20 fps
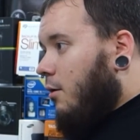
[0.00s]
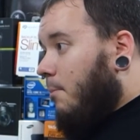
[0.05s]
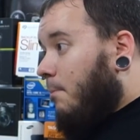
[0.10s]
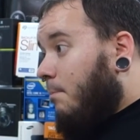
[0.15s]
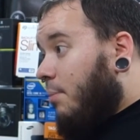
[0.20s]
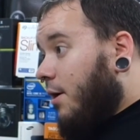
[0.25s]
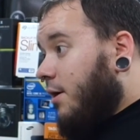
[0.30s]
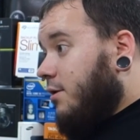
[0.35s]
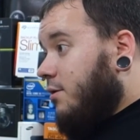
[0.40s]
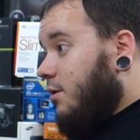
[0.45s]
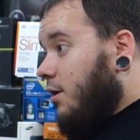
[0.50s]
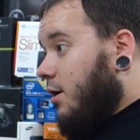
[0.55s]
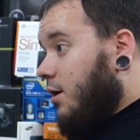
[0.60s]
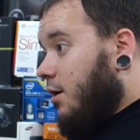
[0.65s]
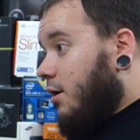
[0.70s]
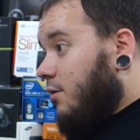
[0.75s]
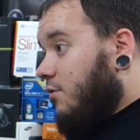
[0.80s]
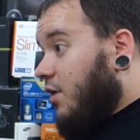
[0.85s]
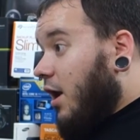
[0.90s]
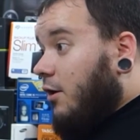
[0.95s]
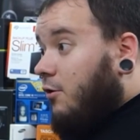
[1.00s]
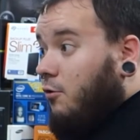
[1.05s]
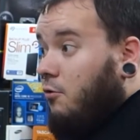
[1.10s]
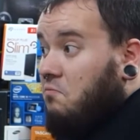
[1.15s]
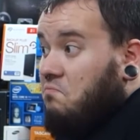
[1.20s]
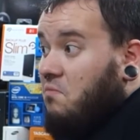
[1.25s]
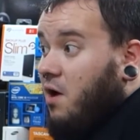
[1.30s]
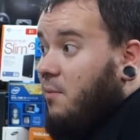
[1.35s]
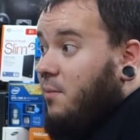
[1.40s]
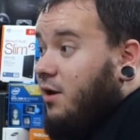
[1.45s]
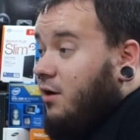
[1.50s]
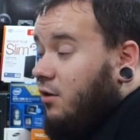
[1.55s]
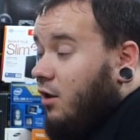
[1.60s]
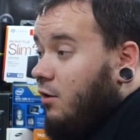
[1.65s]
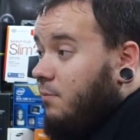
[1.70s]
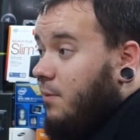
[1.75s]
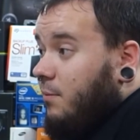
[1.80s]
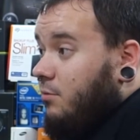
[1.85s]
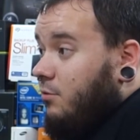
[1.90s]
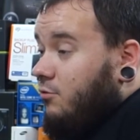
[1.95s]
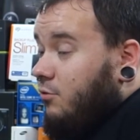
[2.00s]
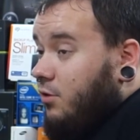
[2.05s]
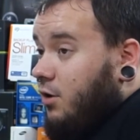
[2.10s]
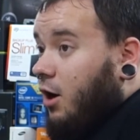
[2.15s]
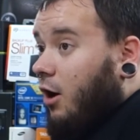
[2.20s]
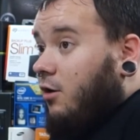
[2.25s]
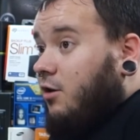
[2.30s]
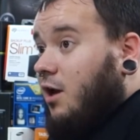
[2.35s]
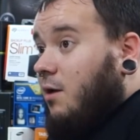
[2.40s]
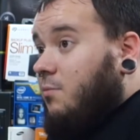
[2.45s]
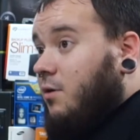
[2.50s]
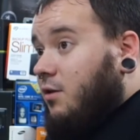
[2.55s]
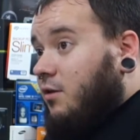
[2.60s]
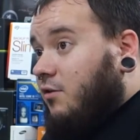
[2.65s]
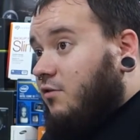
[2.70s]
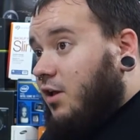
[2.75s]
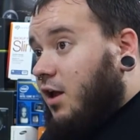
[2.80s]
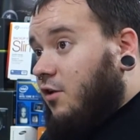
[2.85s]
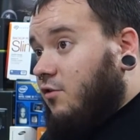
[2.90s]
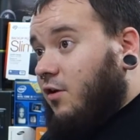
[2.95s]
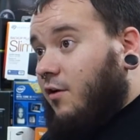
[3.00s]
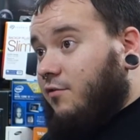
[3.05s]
But it's kind of cool. I mean, a lot of people are doing the card game thing these days.